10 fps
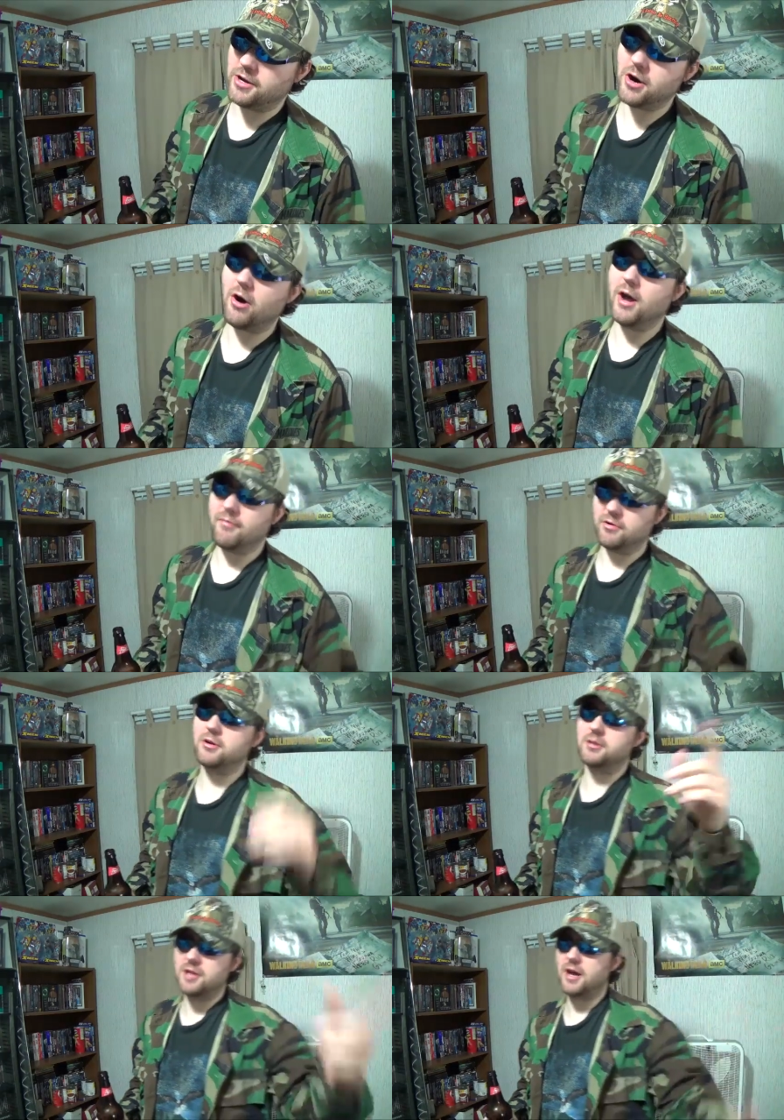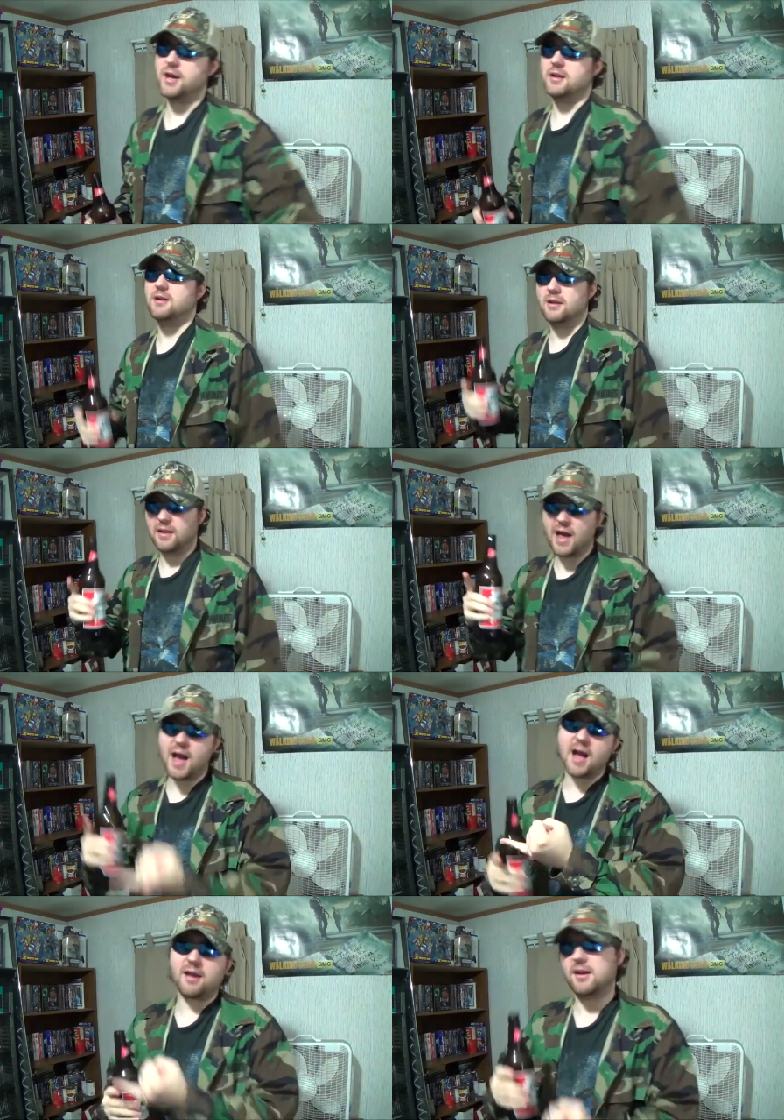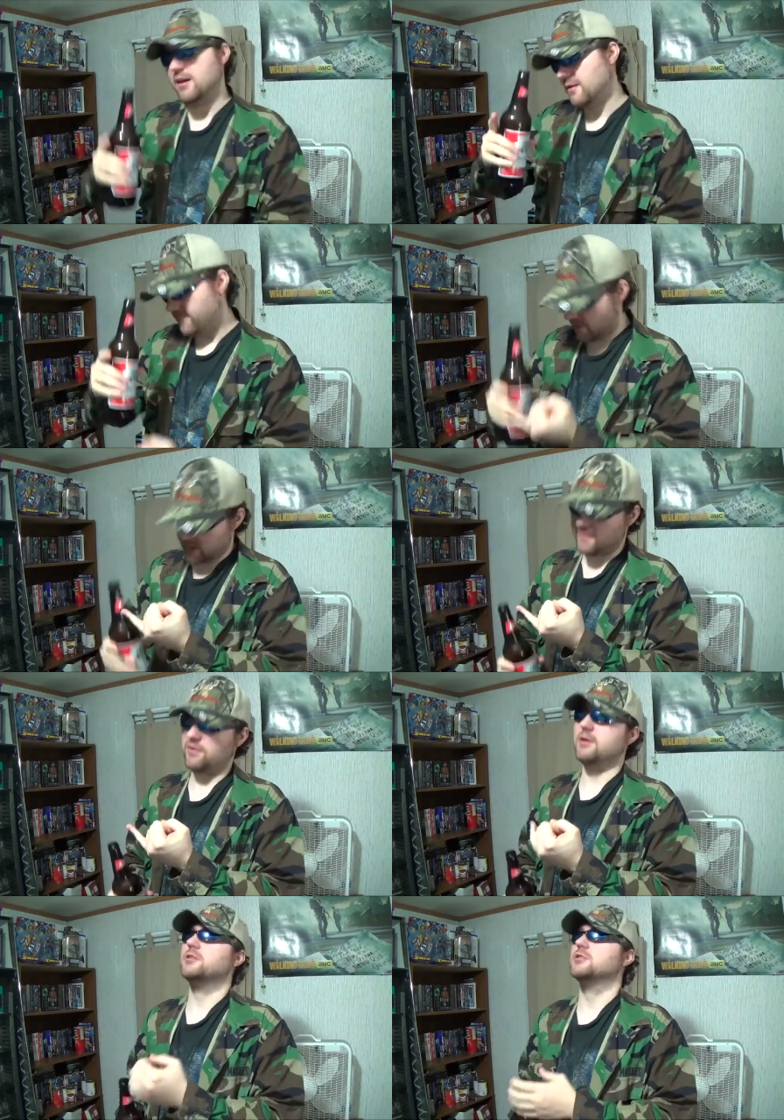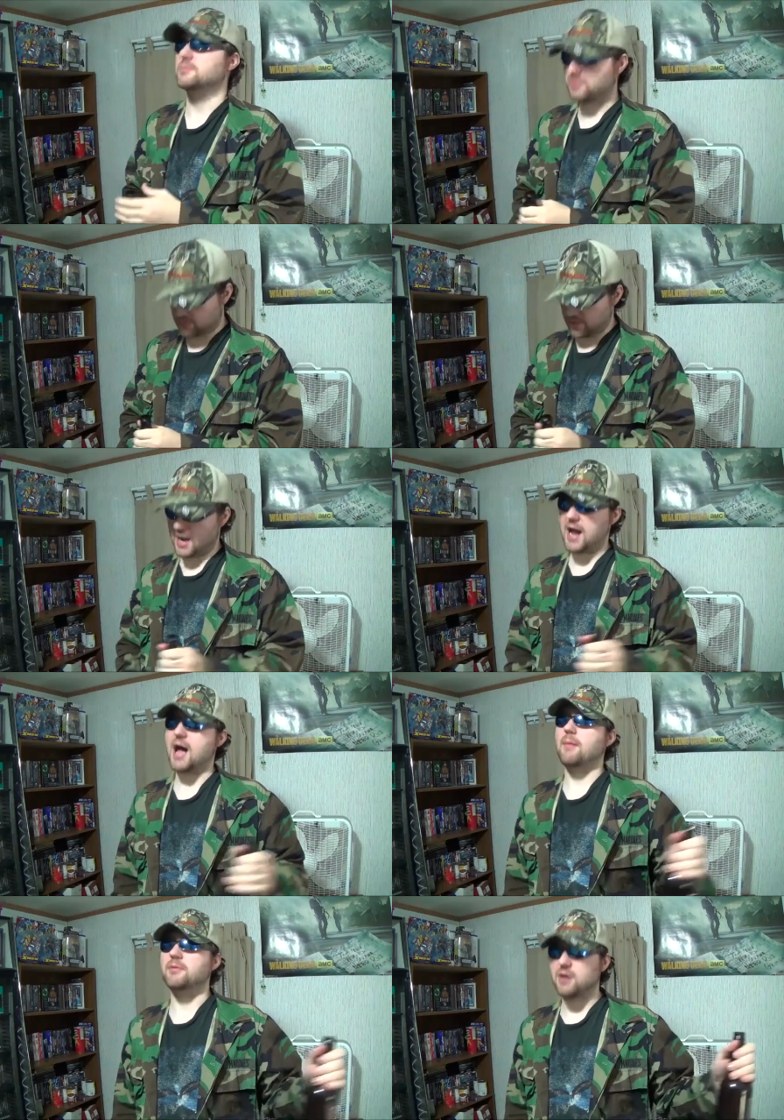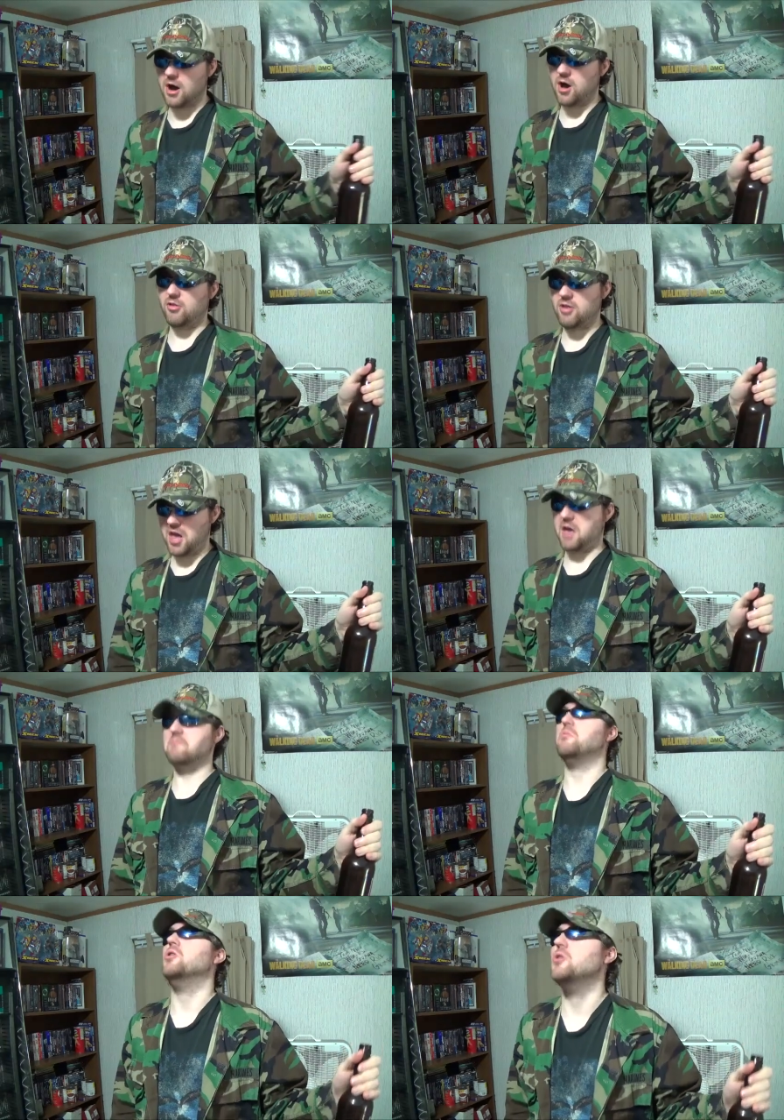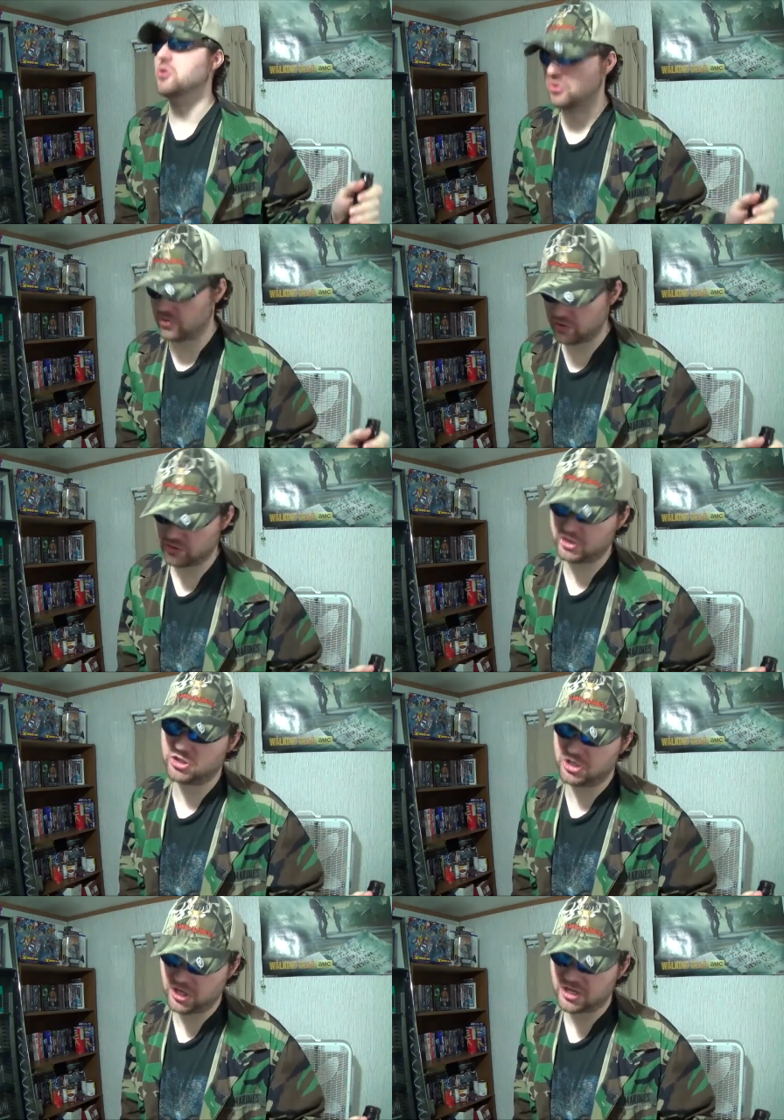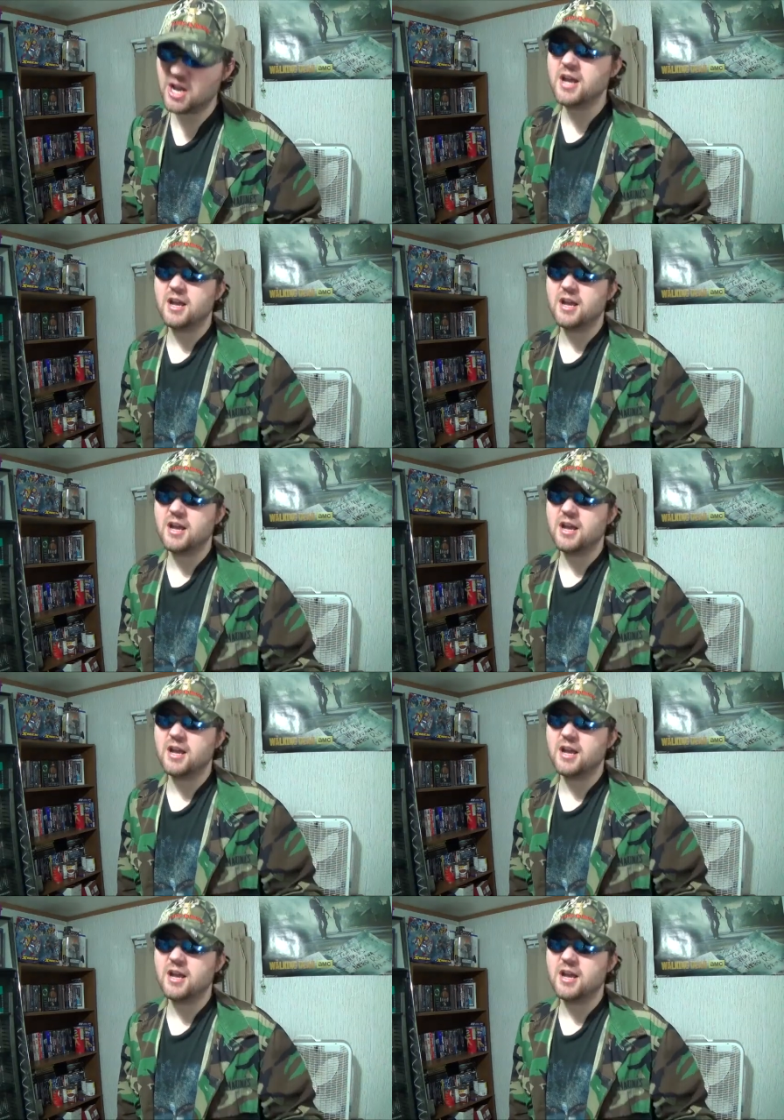You all have a good day. Like, favorite, subscribe, and all that bullshit.